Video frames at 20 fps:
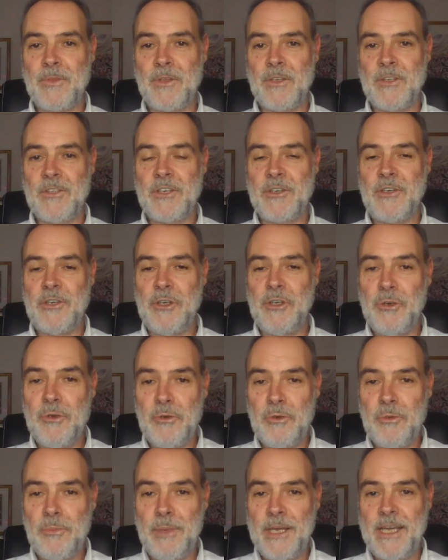So
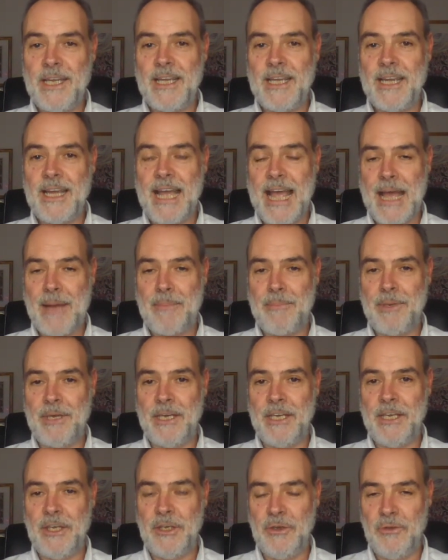you being
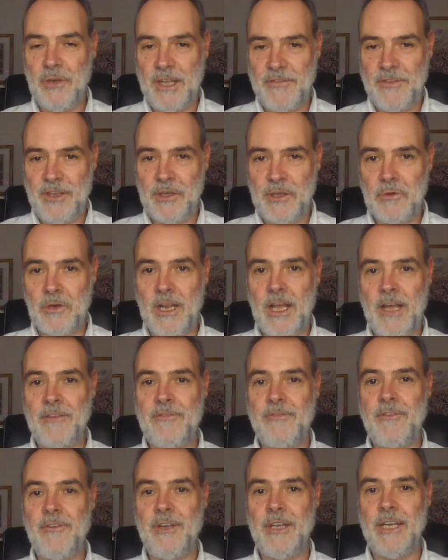happy, you living your life
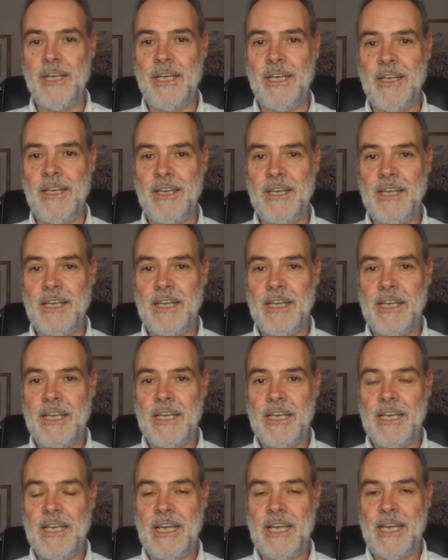fully,
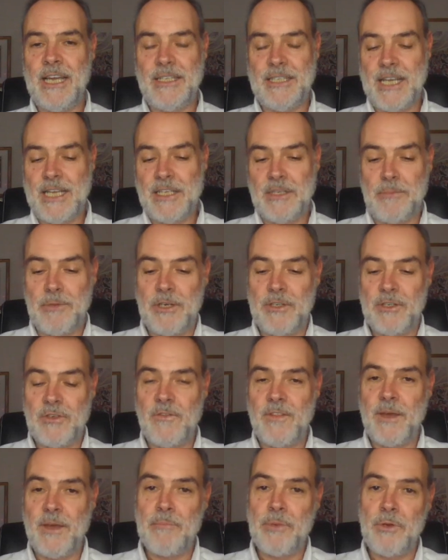it, it takes pressure
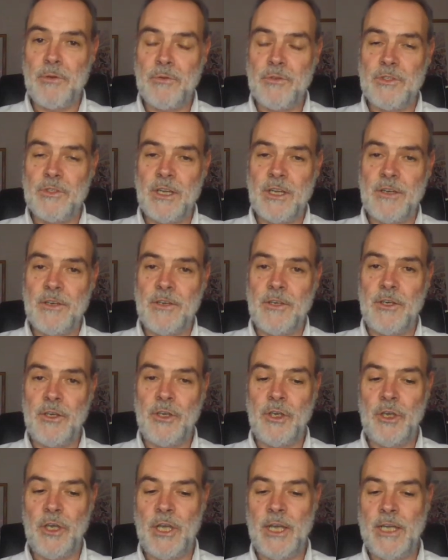off them, but also
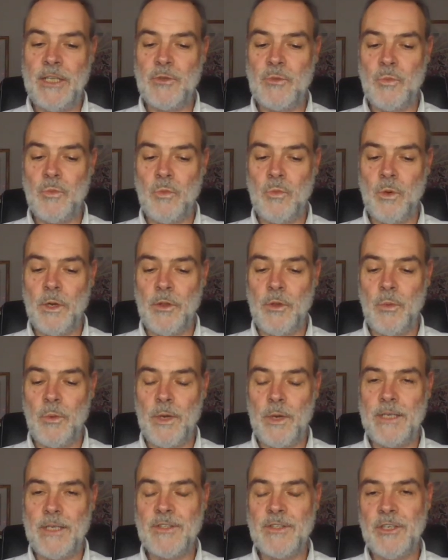it's one of the
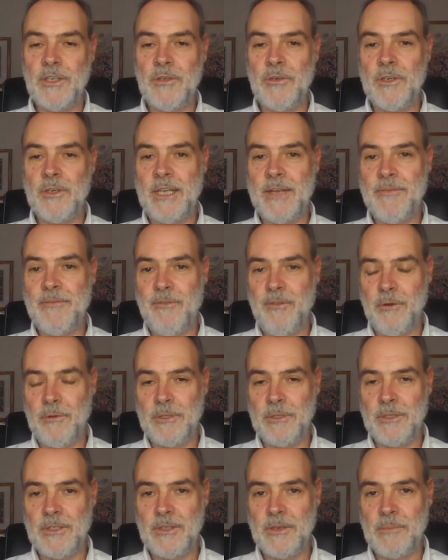ways that you can
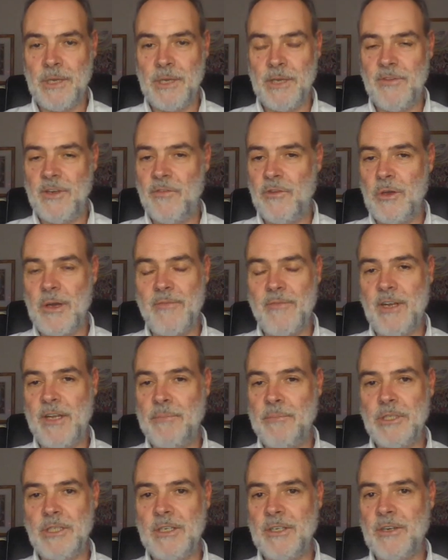influence them, even if you have
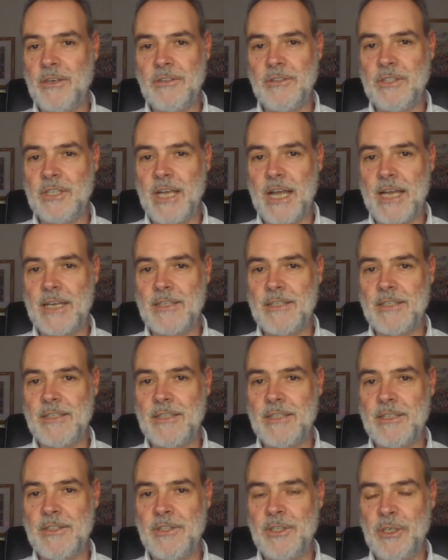limited contact,
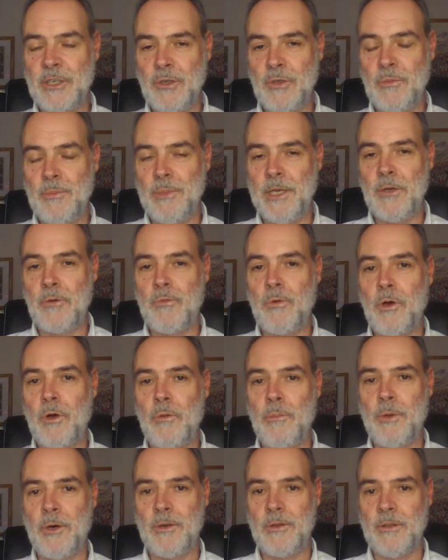is mm-hmm. you being a
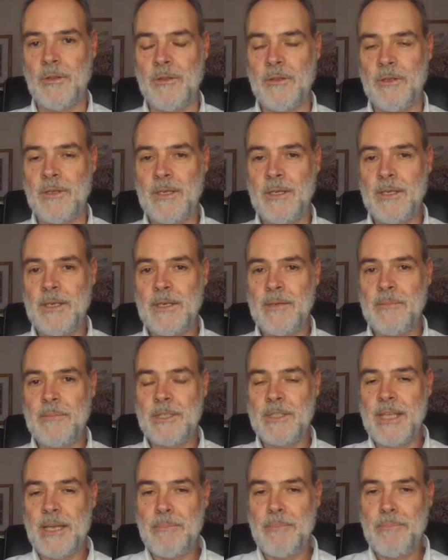role model
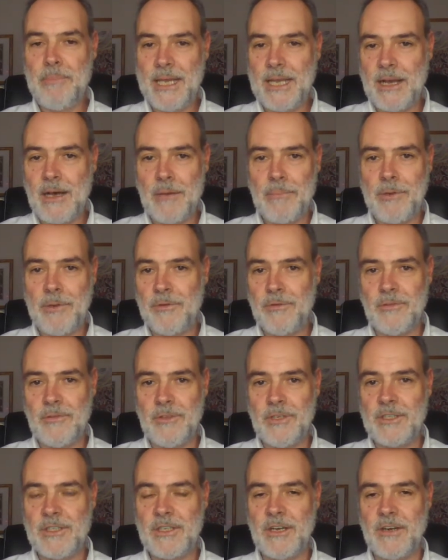because they pick up on all
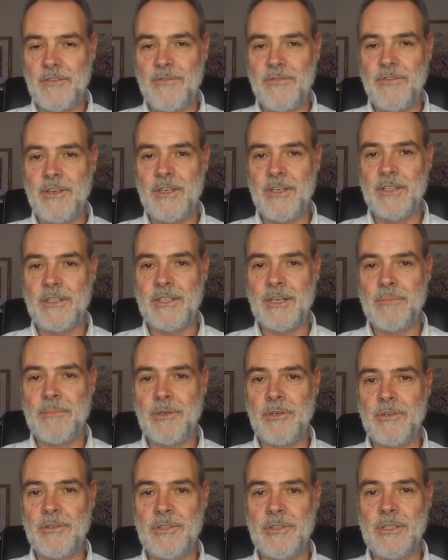this stuff at a
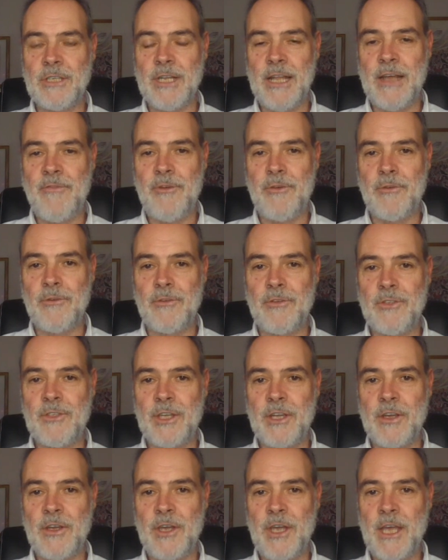subconscious level.
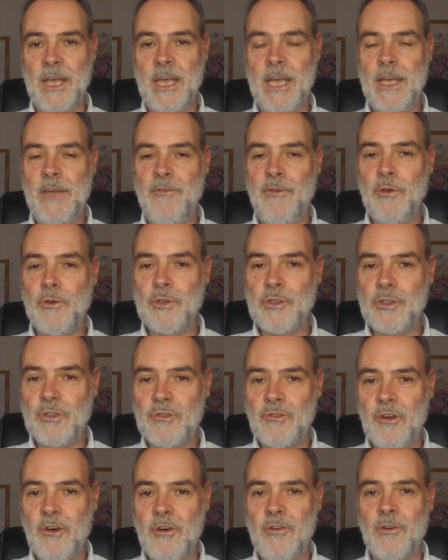So if you're
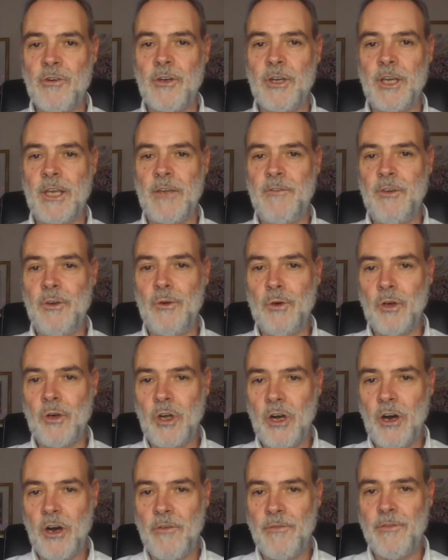strong, if you're
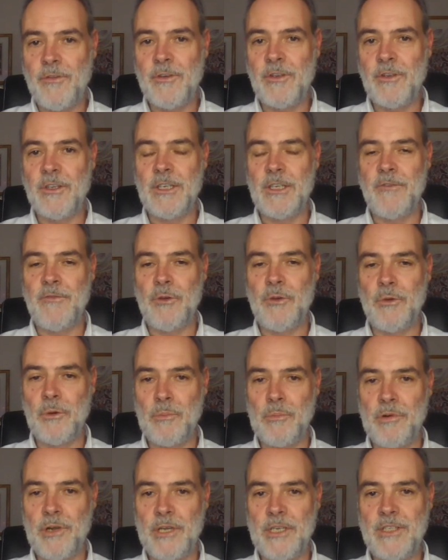confident, if you're
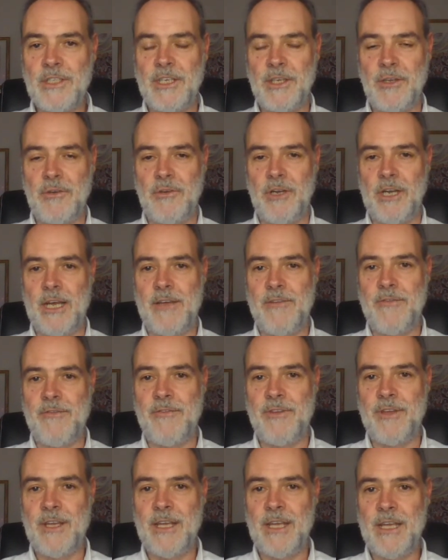embracing your
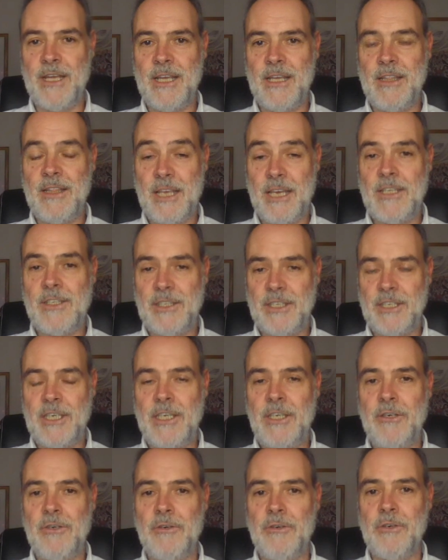life, they see
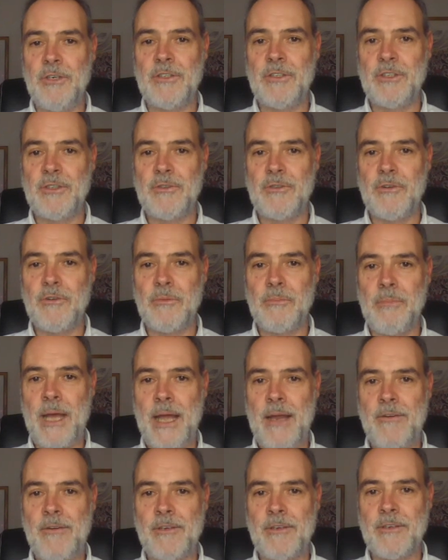you as a strong
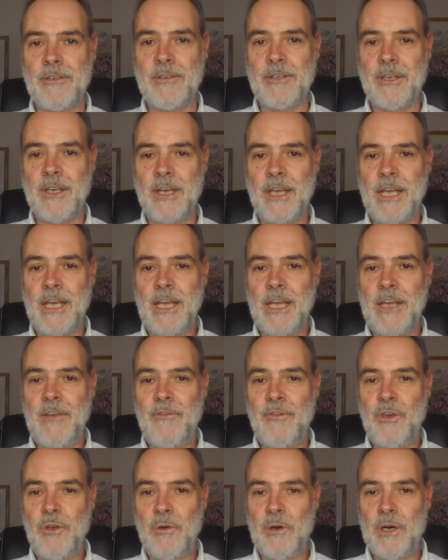parent. Mm. If
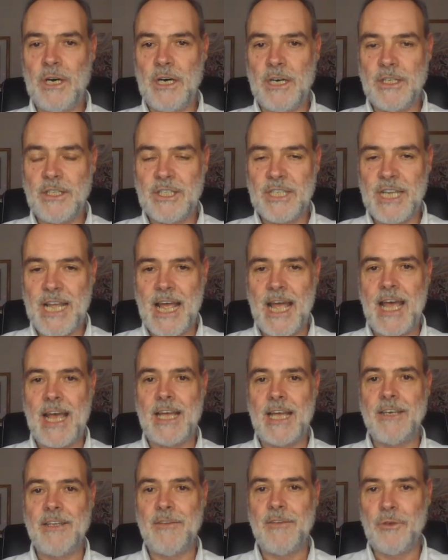you are
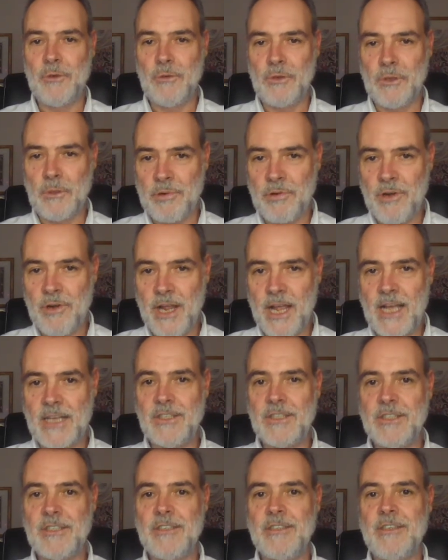sad, if you're
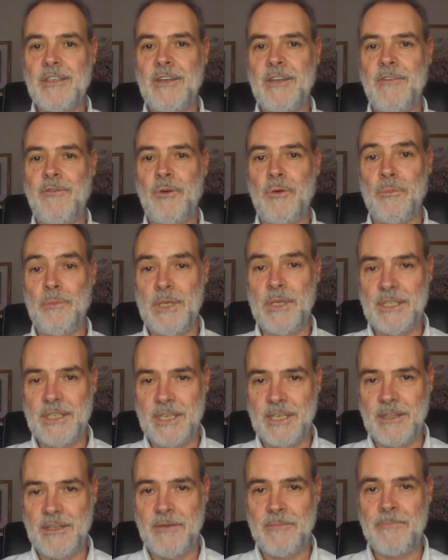depressed, if you're
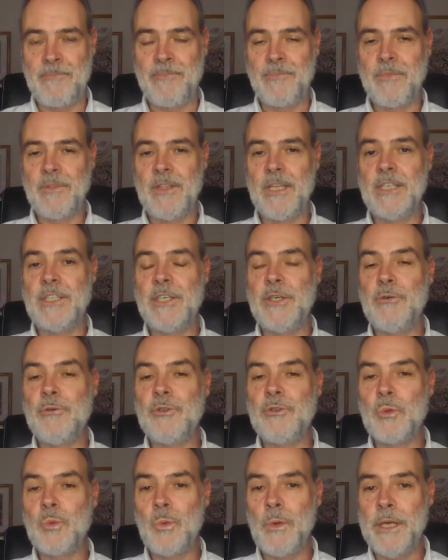missing them, they see you
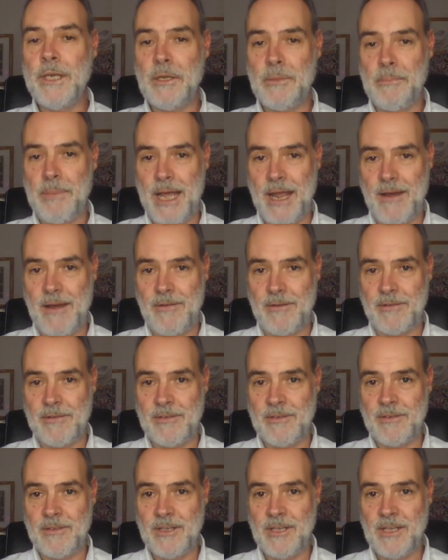as a weak parent.